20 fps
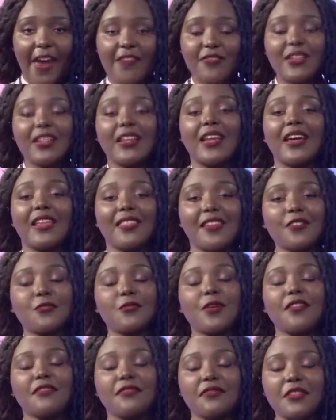I feel like that
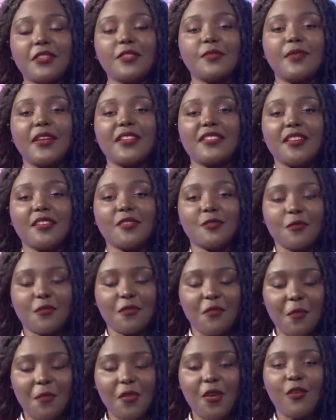one fits better. So
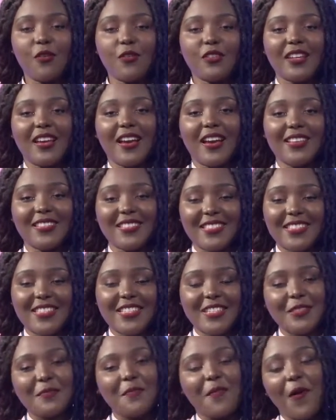from now on, guys, this
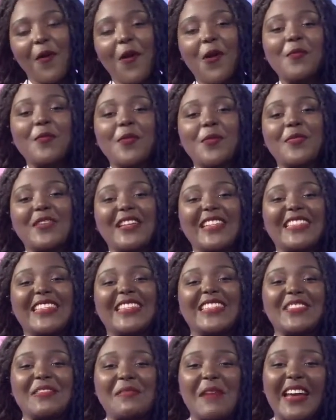is Pokomo
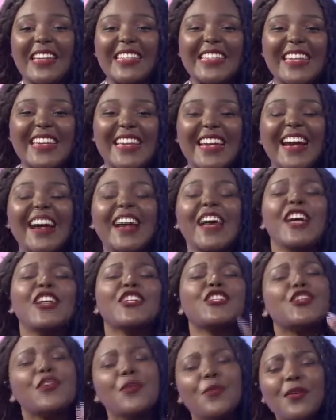Princess right here.
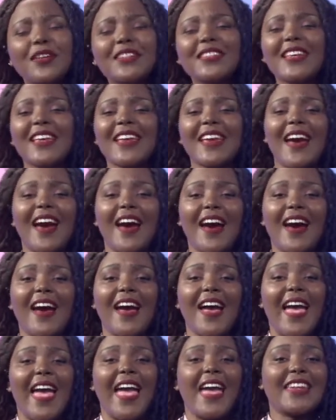She was here
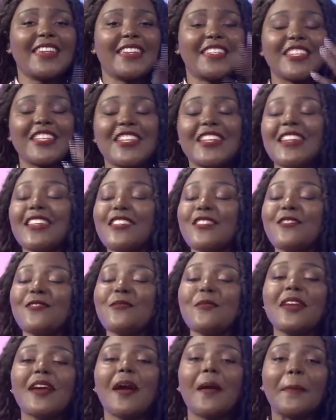and she is
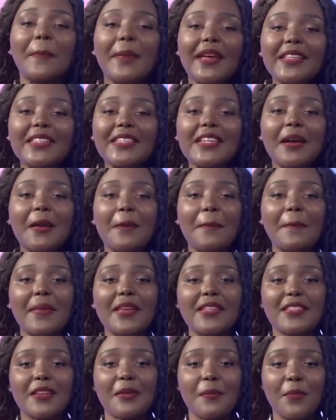doing amazing,
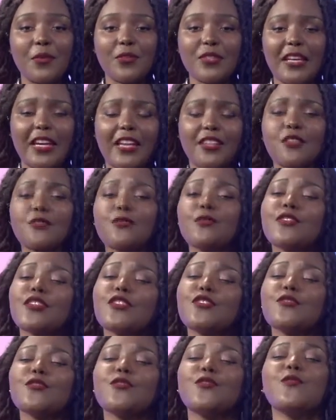amazing music. I just want
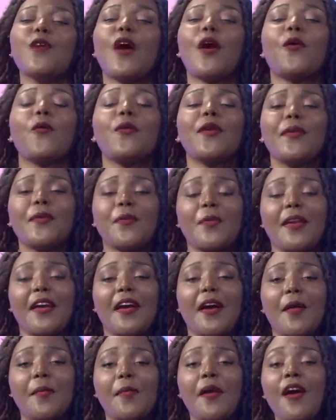us to do a quick
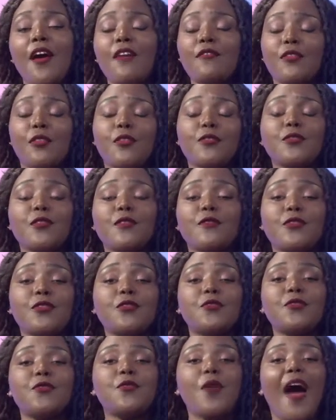recap for those of
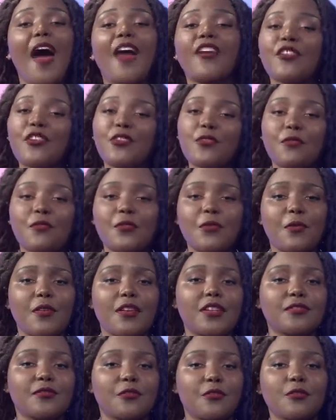you who are new
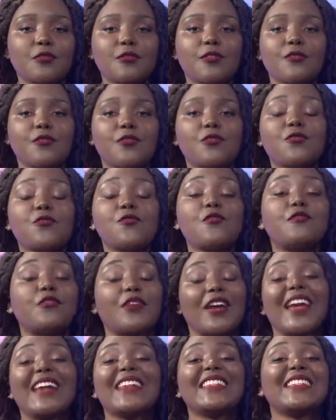viewers, for those of you who
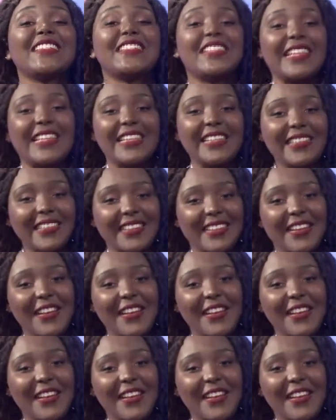forget easily,